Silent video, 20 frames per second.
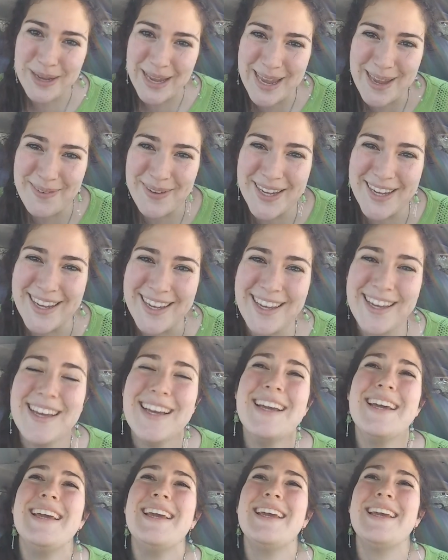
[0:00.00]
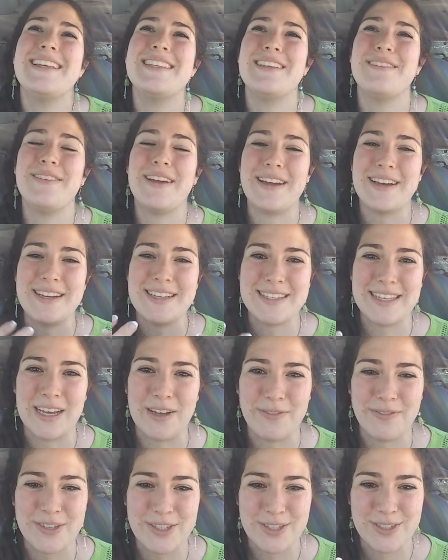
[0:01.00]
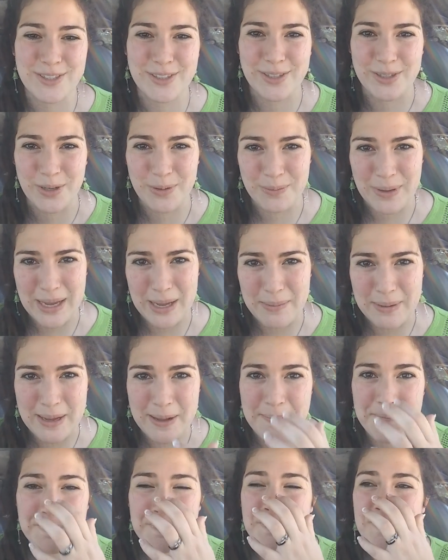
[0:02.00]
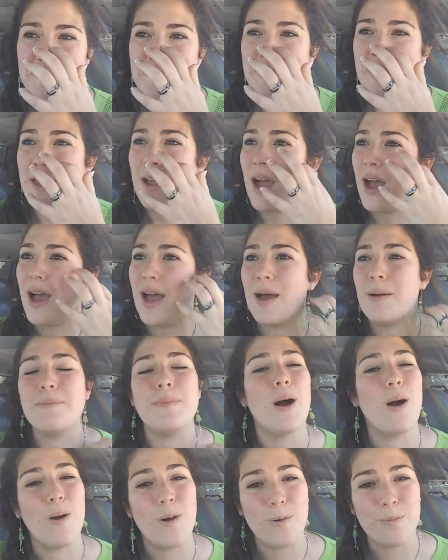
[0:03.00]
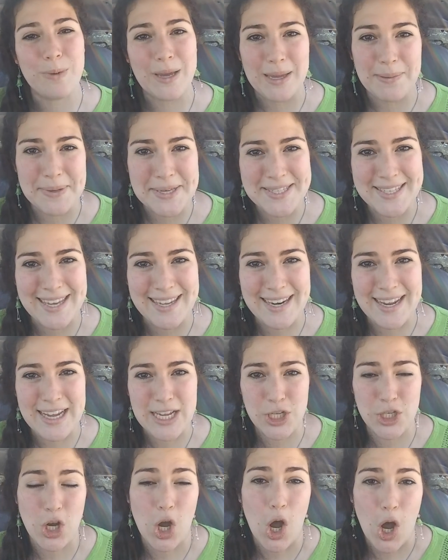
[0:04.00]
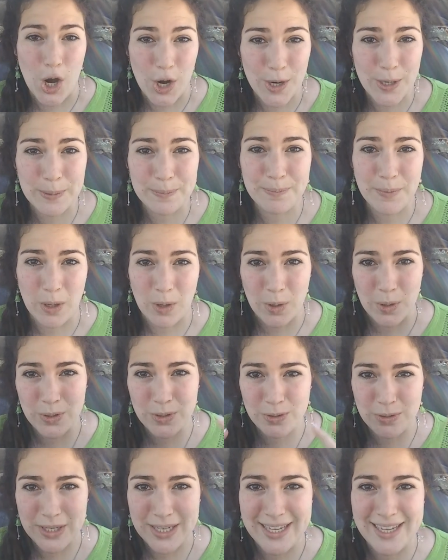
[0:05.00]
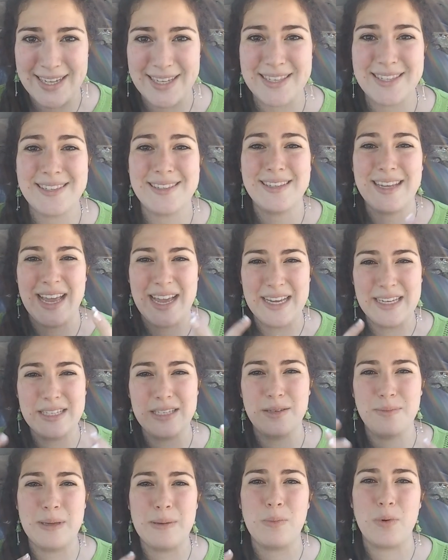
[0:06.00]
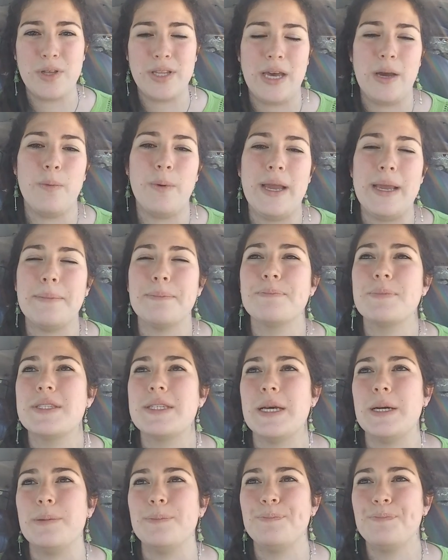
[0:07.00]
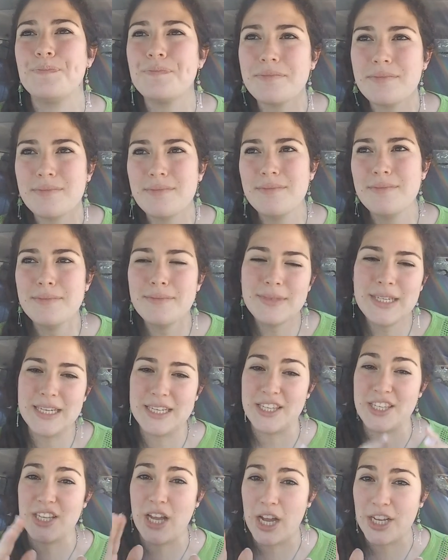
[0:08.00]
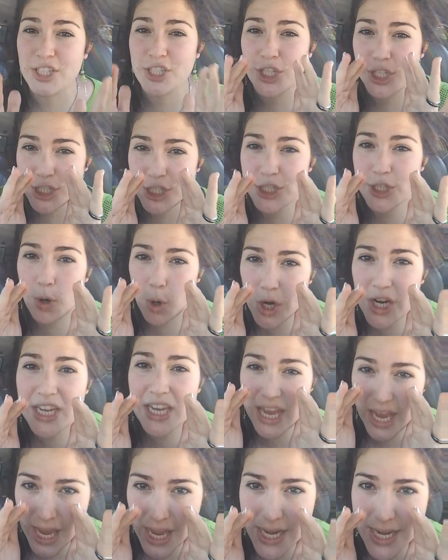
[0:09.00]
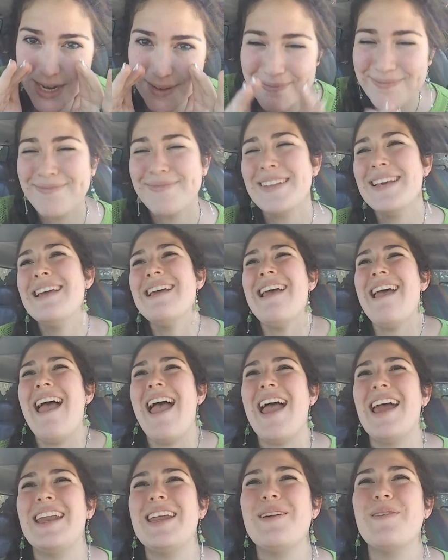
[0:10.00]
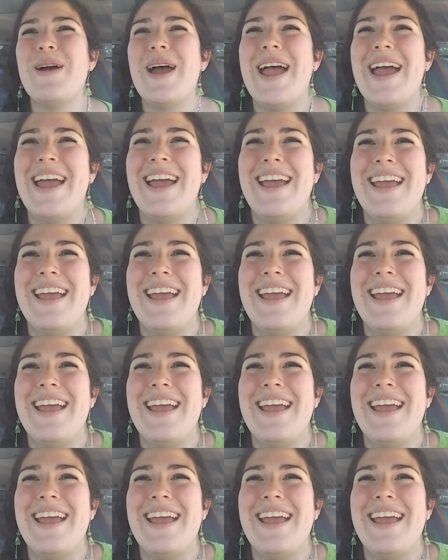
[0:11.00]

baby is a very selfish little baby um, all babies that age are. All little kids tend to be more that way. So it's not just your kid. Anyway,